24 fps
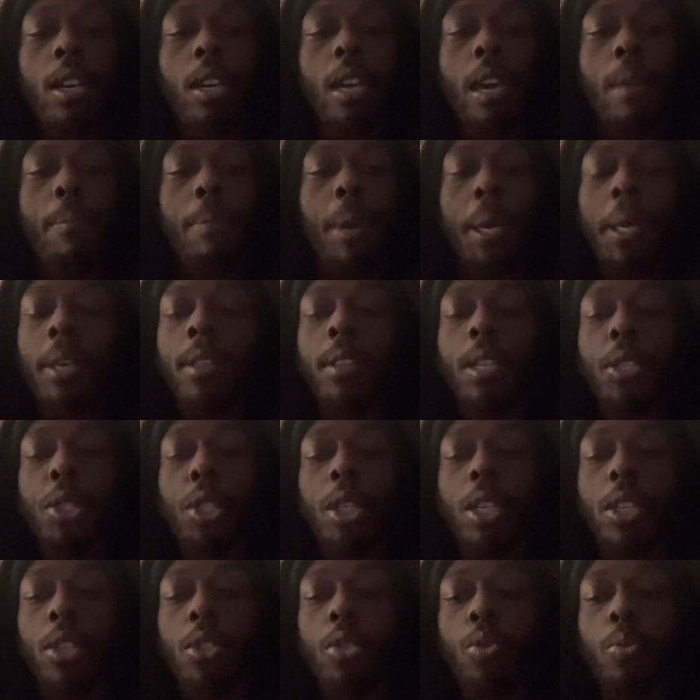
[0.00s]
And Becky Lynch
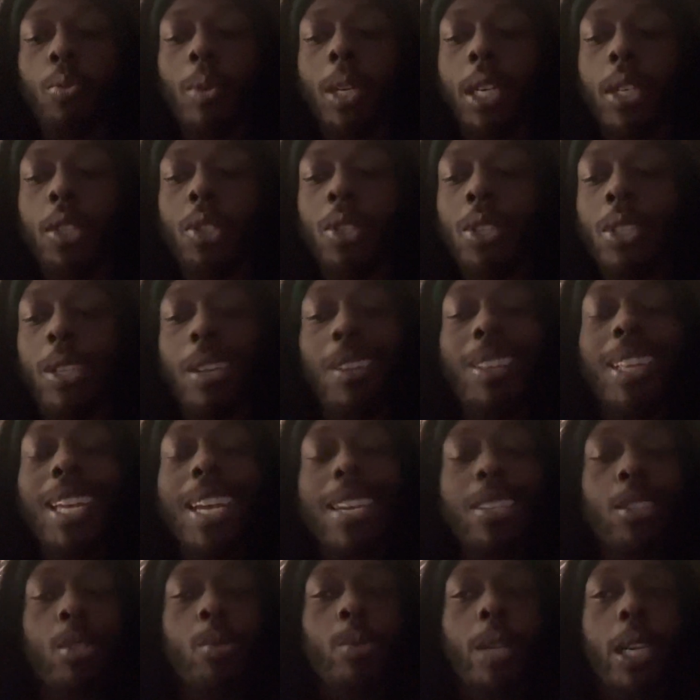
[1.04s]
is great, still
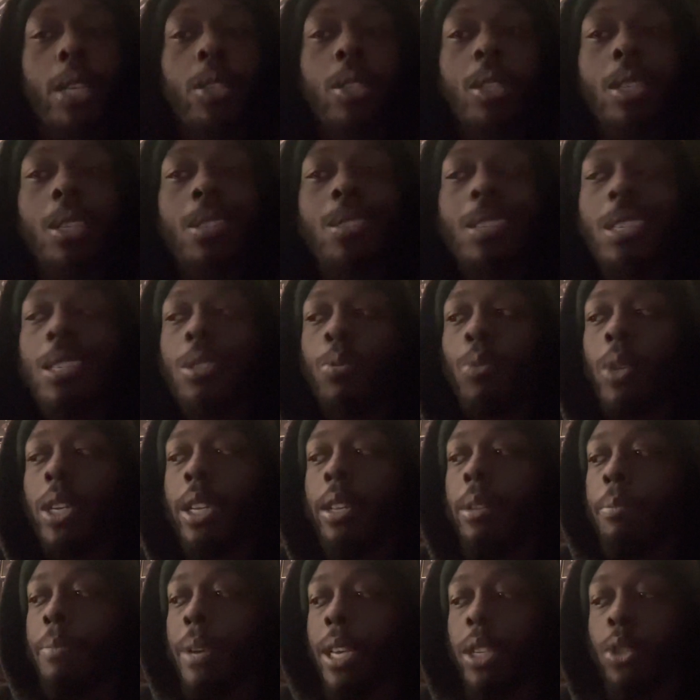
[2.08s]
is great, still is one of
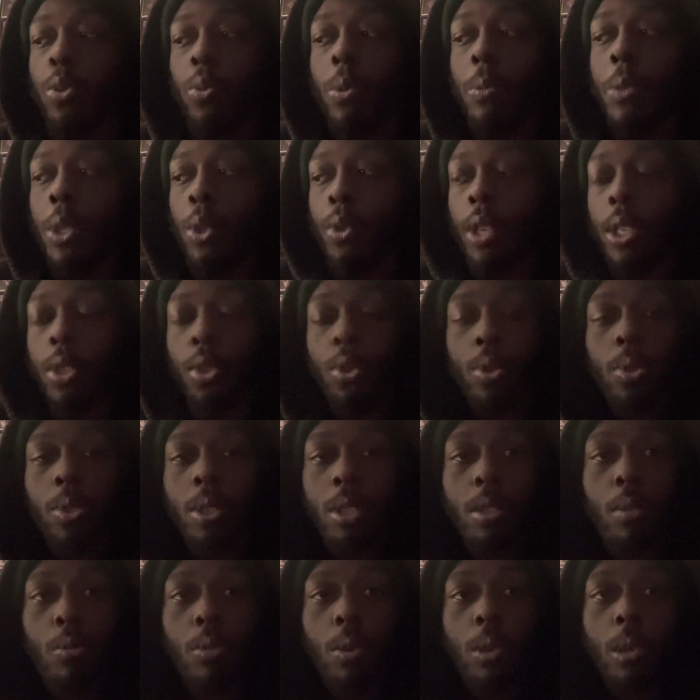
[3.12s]
the best women's wrestlers in
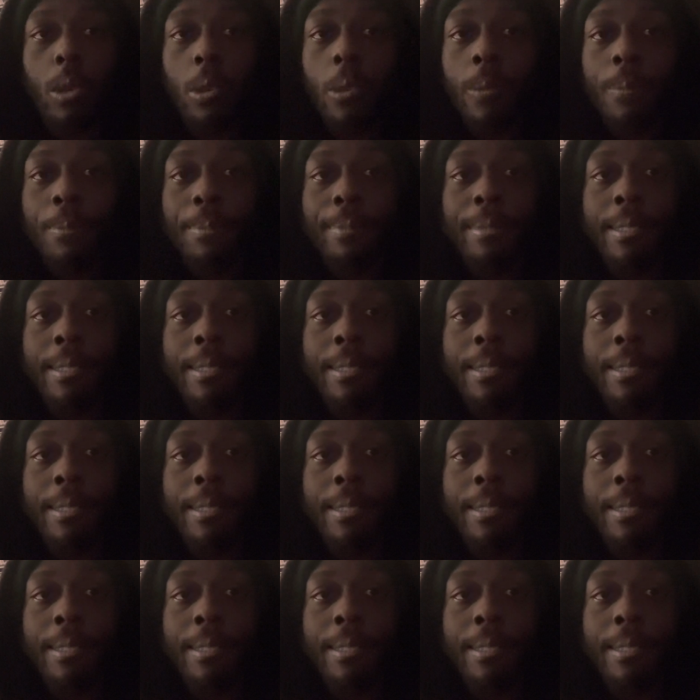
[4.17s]
the world.